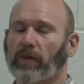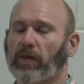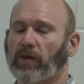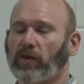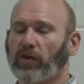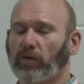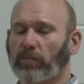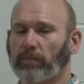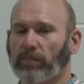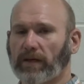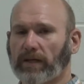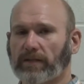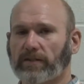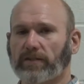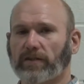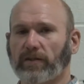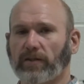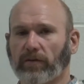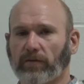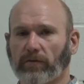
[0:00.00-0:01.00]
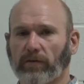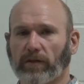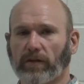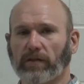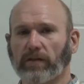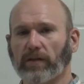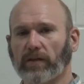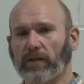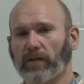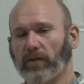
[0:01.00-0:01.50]
your base unit
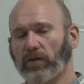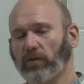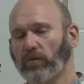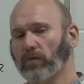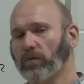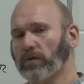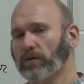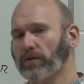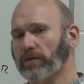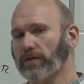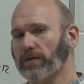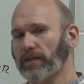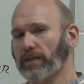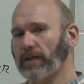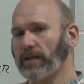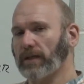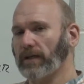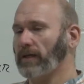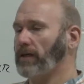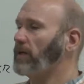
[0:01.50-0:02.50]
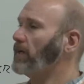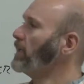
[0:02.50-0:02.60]
that you will see